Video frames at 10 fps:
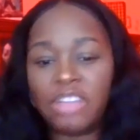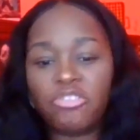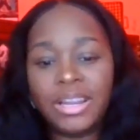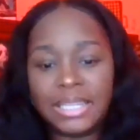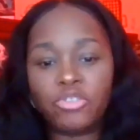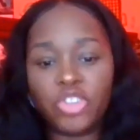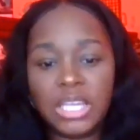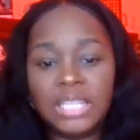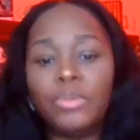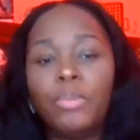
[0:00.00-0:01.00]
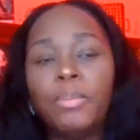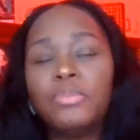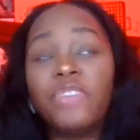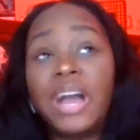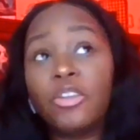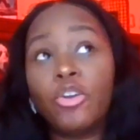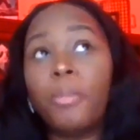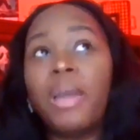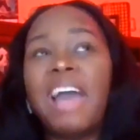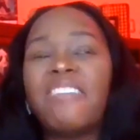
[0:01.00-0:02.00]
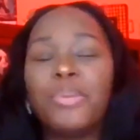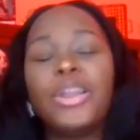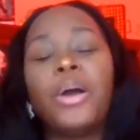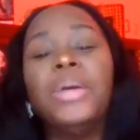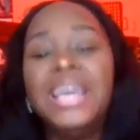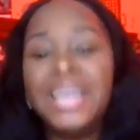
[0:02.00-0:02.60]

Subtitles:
Not trying to sound cheesy when people find your own path, but no,